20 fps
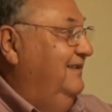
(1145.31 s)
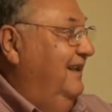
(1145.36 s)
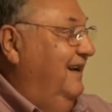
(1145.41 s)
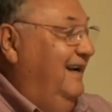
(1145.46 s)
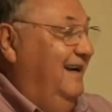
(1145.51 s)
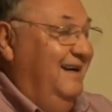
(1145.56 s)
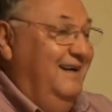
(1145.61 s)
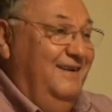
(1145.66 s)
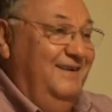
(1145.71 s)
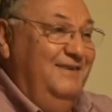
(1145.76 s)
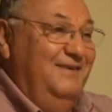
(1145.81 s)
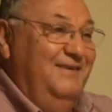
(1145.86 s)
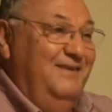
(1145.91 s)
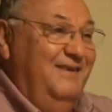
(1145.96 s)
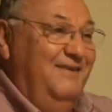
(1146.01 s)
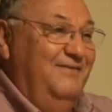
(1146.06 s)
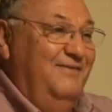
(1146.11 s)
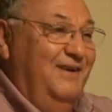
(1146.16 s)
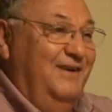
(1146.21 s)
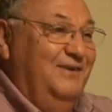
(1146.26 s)
Uh,
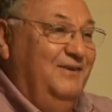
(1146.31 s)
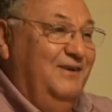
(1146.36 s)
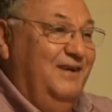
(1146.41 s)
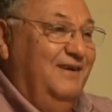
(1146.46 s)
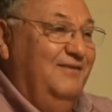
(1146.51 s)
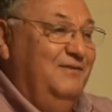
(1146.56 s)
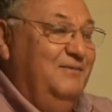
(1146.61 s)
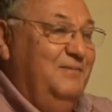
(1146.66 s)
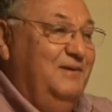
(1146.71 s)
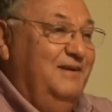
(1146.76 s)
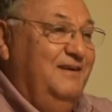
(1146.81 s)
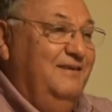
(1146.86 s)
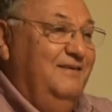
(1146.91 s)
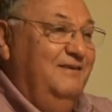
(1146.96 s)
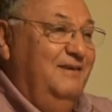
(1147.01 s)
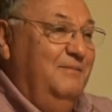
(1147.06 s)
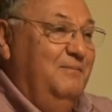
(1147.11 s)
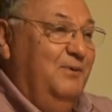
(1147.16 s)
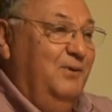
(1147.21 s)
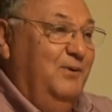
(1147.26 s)
the federal government
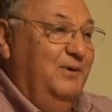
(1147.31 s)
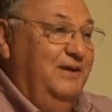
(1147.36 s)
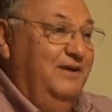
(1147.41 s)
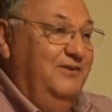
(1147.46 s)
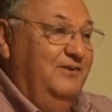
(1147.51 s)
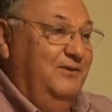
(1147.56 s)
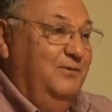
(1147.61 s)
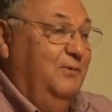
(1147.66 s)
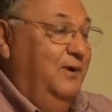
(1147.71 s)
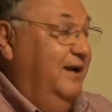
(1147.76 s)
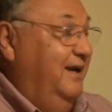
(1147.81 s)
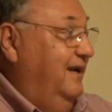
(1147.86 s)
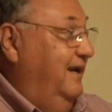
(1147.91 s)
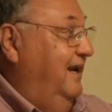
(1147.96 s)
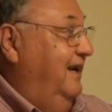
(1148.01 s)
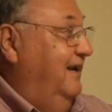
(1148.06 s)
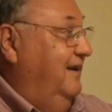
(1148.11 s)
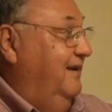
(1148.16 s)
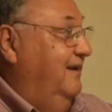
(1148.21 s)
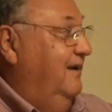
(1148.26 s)
employees are way
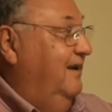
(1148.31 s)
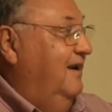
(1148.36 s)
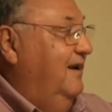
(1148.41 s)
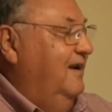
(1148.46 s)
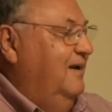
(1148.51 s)
ahead,